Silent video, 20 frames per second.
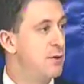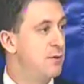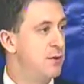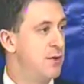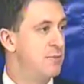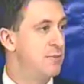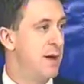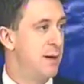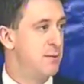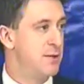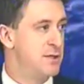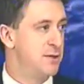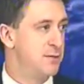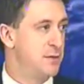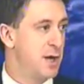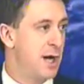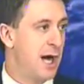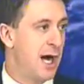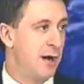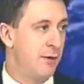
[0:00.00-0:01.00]
with members
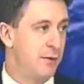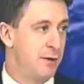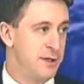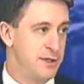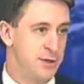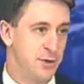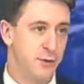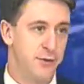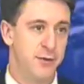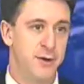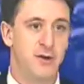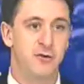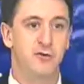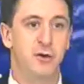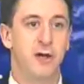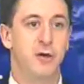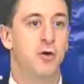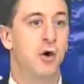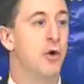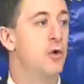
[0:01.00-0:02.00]
of Congress. So things
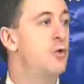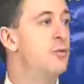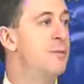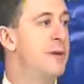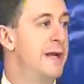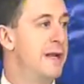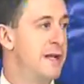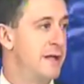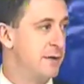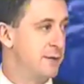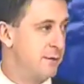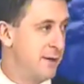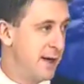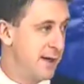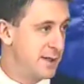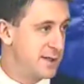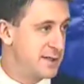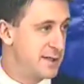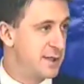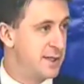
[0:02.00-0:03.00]
like local media
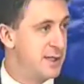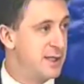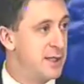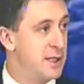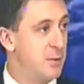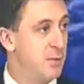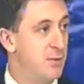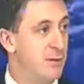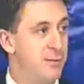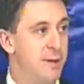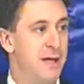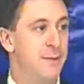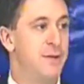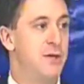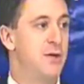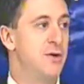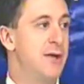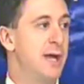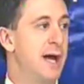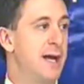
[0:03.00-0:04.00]
events, where
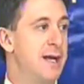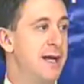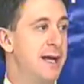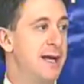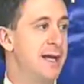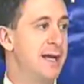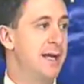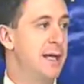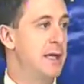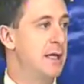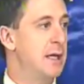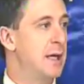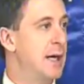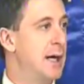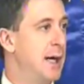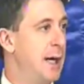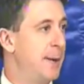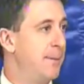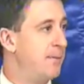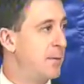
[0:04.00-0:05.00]
maybe you're not getting
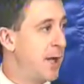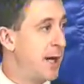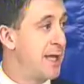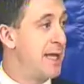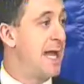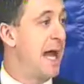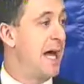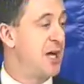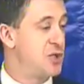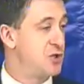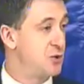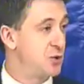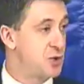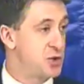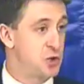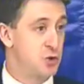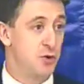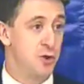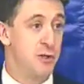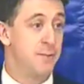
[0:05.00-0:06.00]
a national
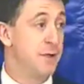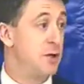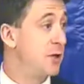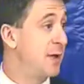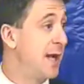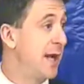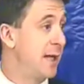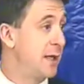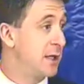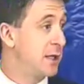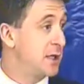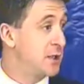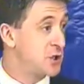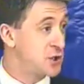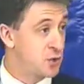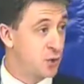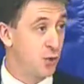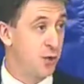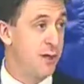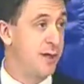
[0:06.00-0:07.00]
story, but you're getting a
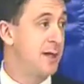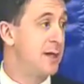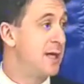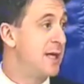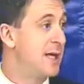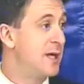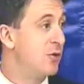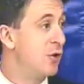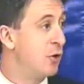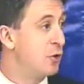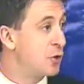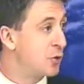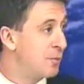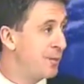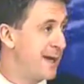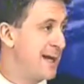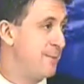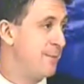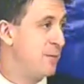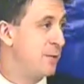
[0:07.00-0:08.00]
story in a key local
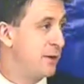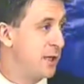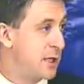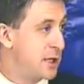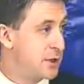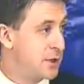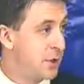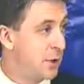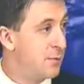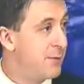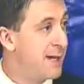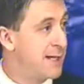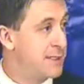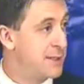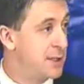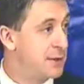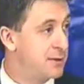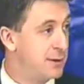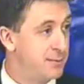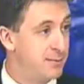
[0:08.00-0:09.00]
paper that you know
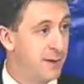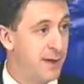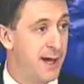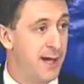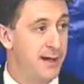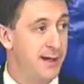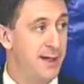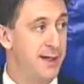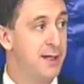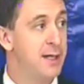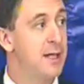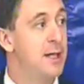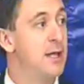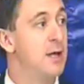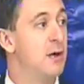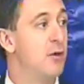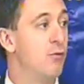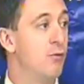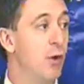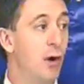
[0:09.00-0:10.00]
makes a clip packet.
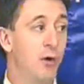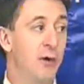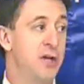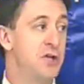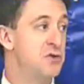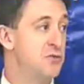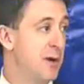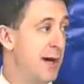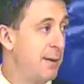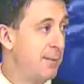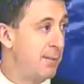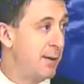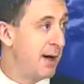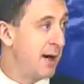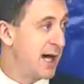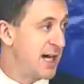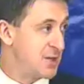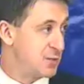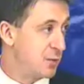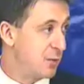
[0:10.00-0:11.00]
Rolling
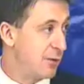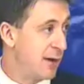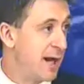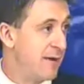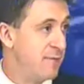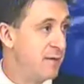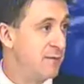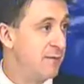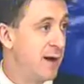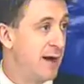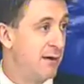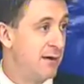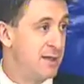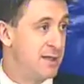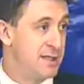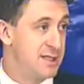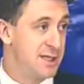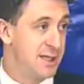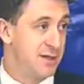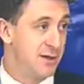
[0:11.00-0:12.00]
drop-bys, where we're having
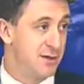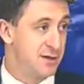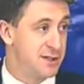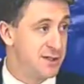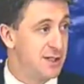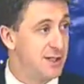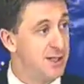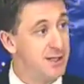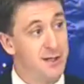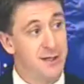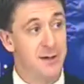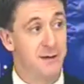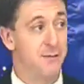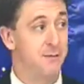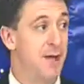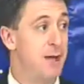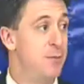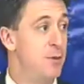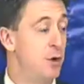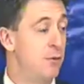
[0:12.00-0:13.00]
volunteers
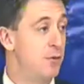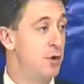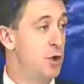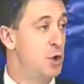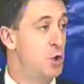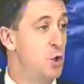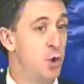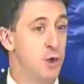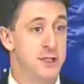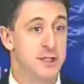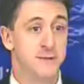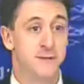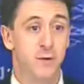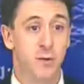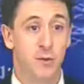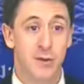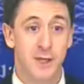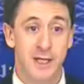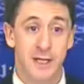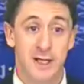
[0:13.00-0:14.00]
maybe over the course of
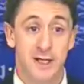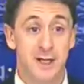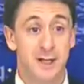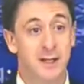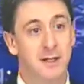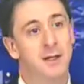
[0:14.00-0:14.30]
a week